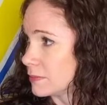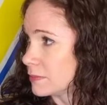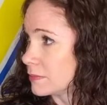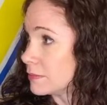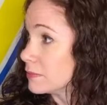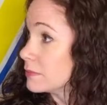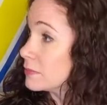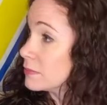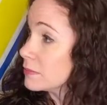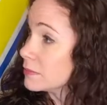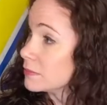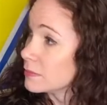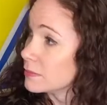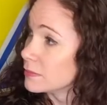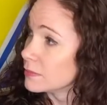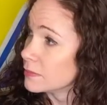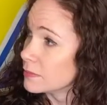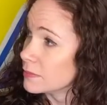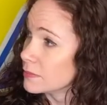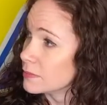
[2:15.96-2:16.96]

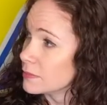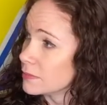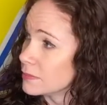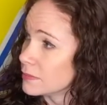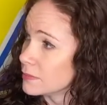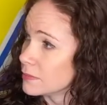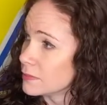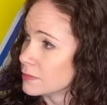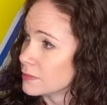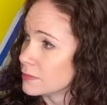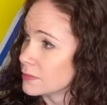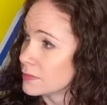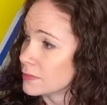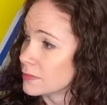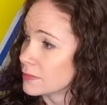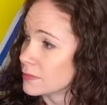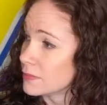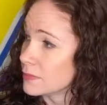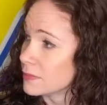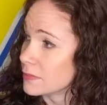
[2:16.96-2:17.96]

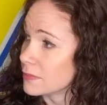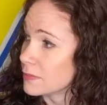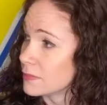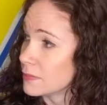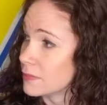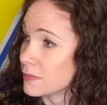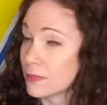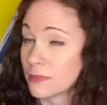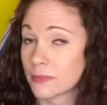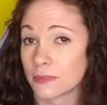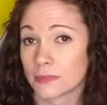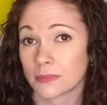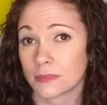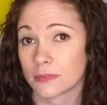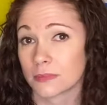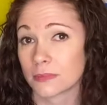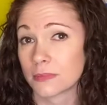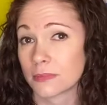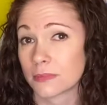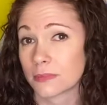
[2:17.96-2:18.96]

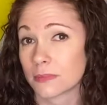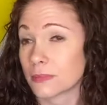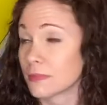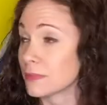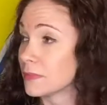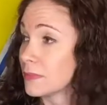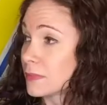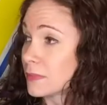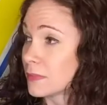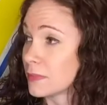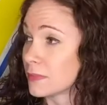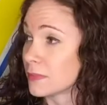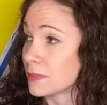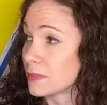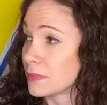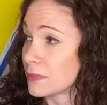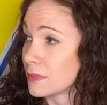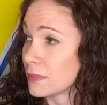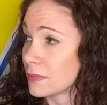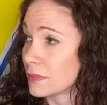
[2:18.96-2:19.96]

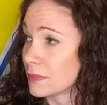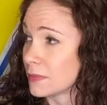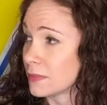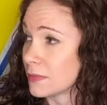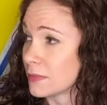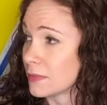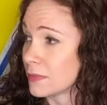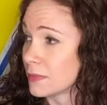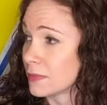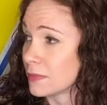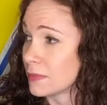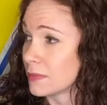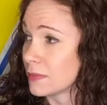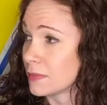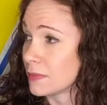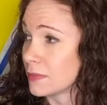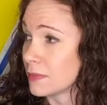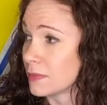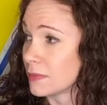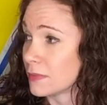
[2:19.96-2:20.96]

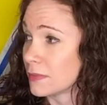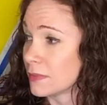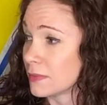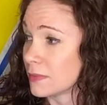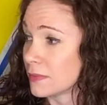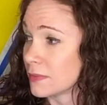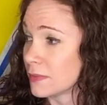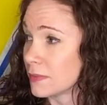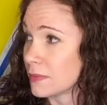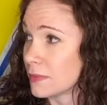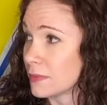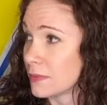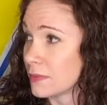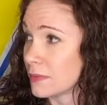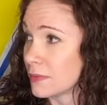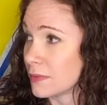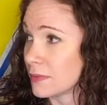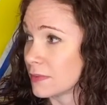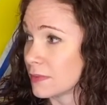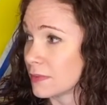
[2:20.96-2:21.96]

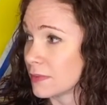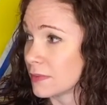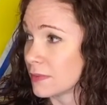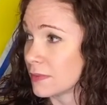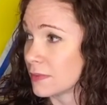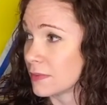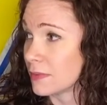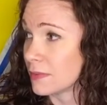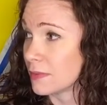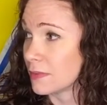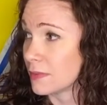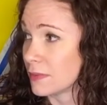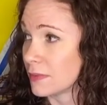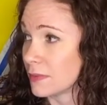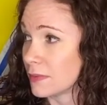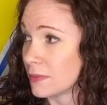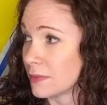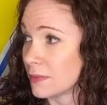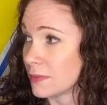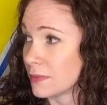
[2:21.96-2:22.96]

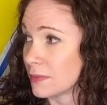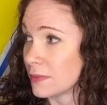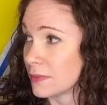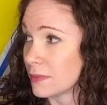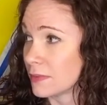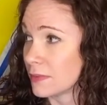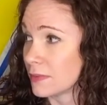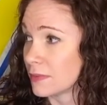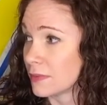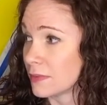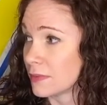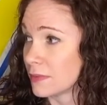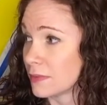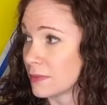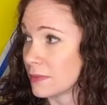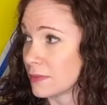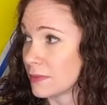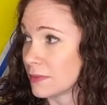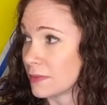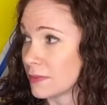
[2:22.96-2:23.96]
(silent)